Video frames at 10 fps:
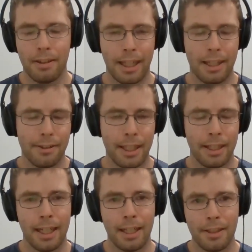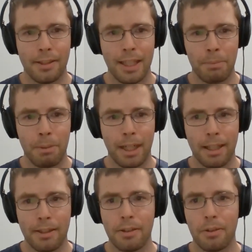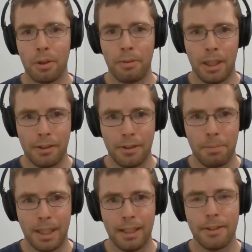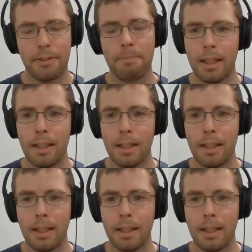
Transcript: like I said, galaxy assembly bias or velocity bias.